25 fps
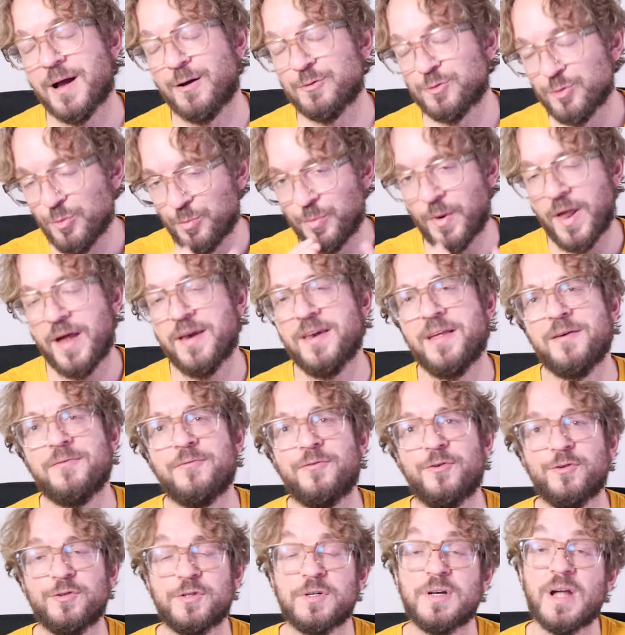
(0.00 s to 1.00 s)
how to plan
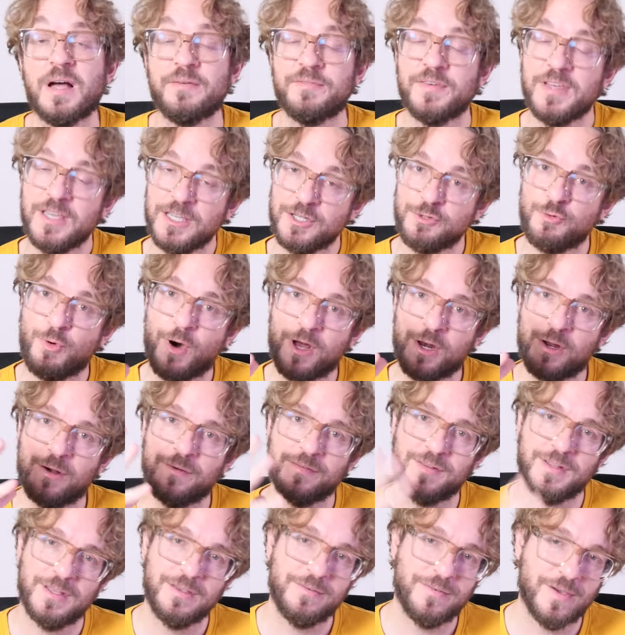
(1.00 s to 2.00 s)
and photograph each one
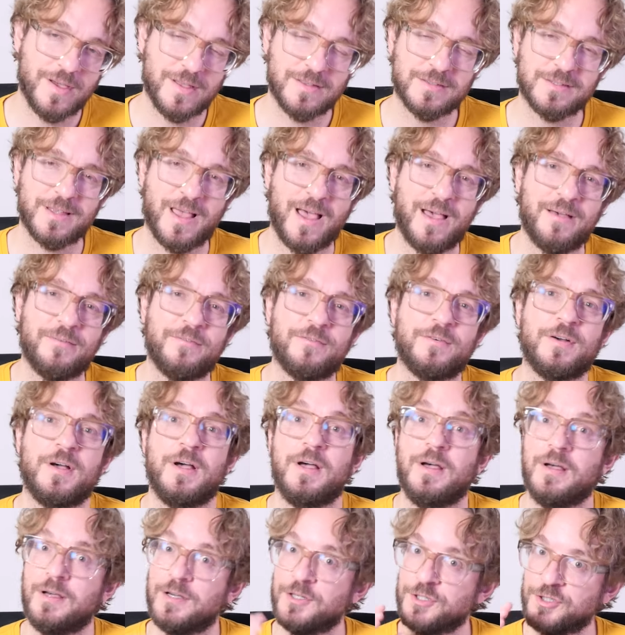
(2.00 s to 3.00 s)
of the events I've
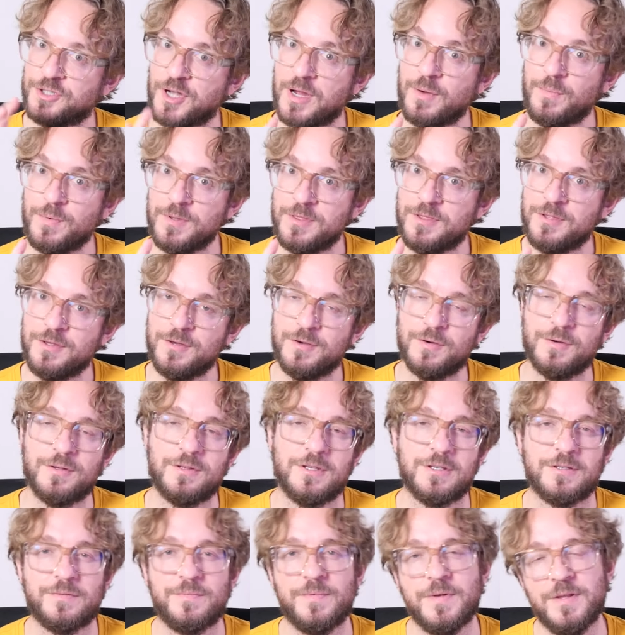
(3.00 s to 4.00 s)
shared with you in
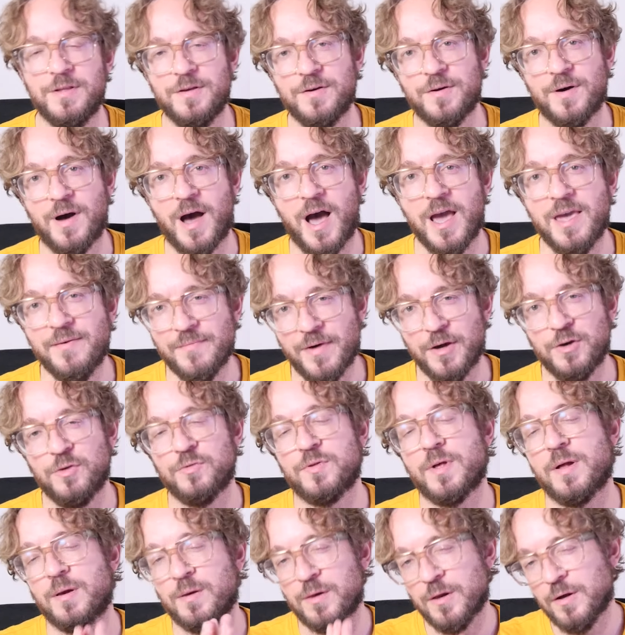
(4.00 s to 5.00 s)
this video. I invite you
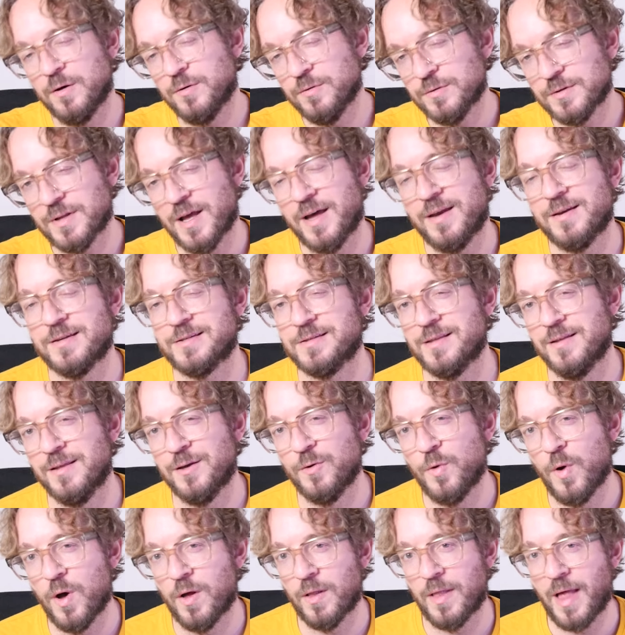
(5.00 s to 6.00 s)
to download and
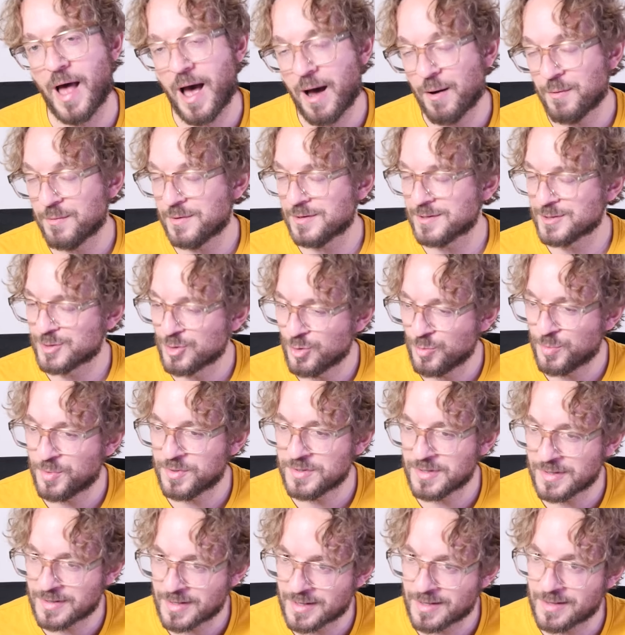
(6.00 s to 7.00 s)
study well our
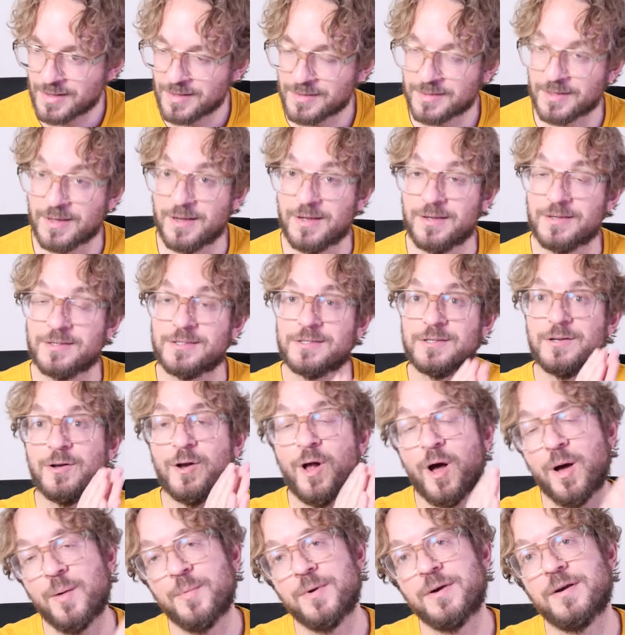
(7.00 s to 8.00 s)
super detailed
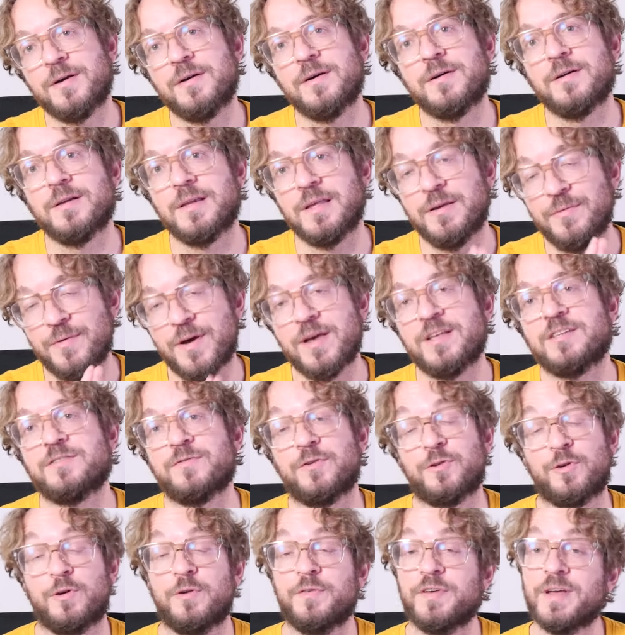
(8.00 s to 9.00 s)
astronomical events
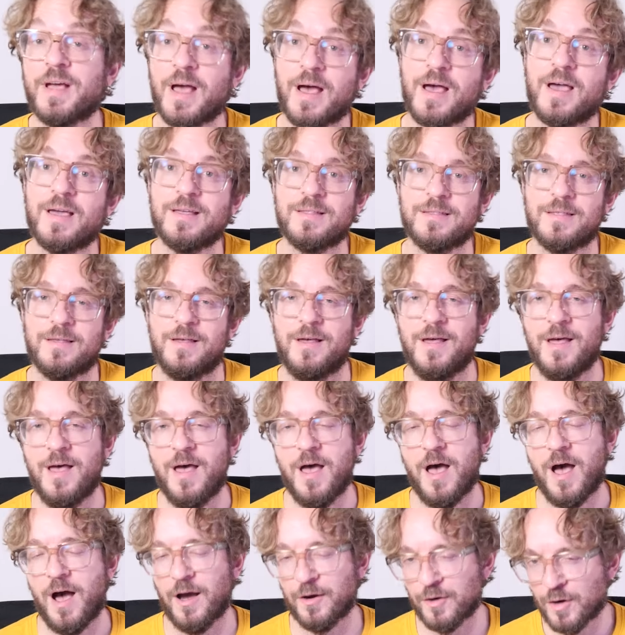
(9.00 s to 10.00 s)
photography guide.
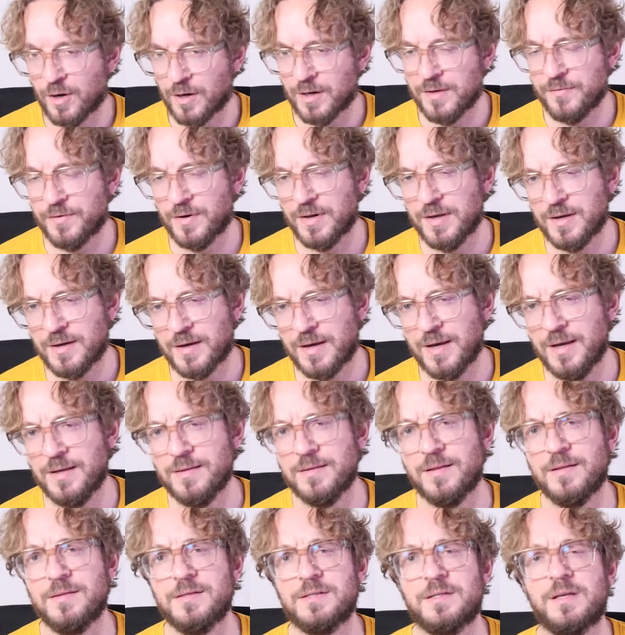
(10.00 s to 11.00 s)
I'm gonna leave a link
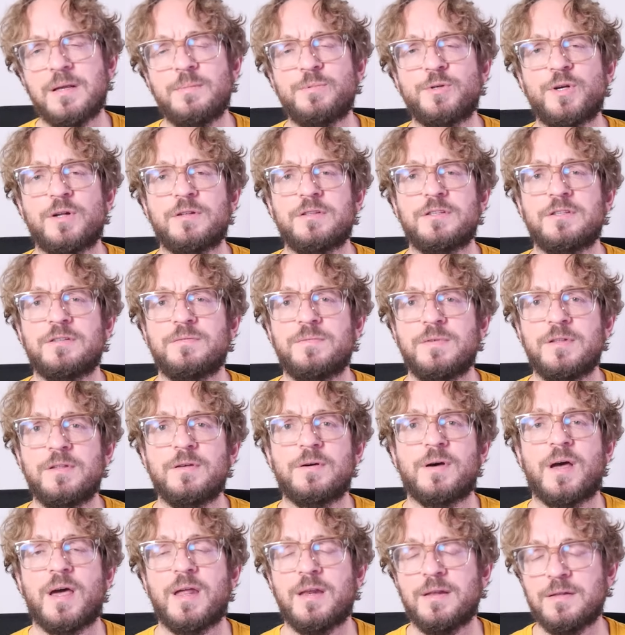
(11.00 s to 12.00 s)
in the description of this
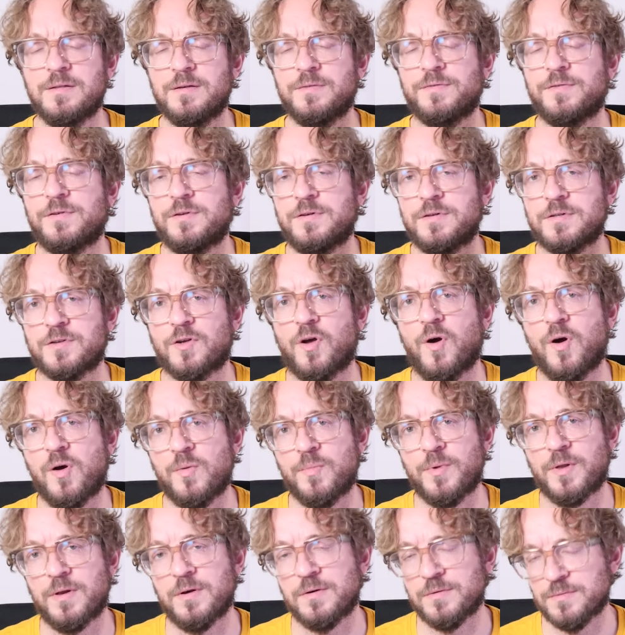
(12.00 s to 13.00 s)
video and in the first
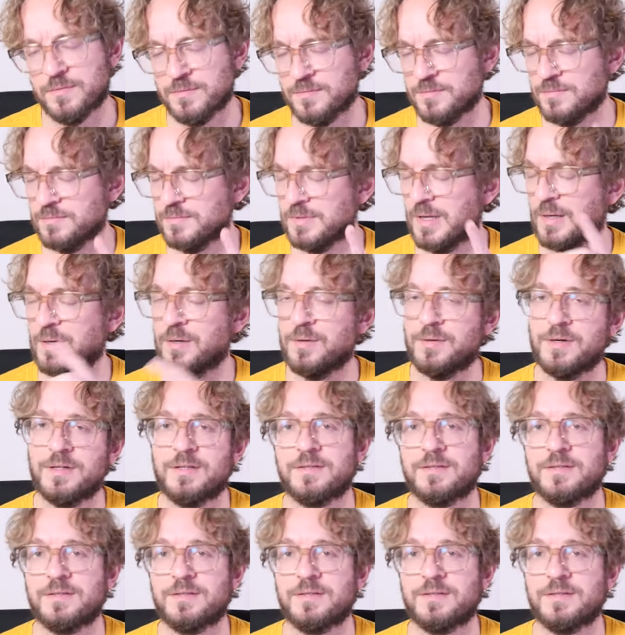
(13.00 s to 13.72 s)
comment below download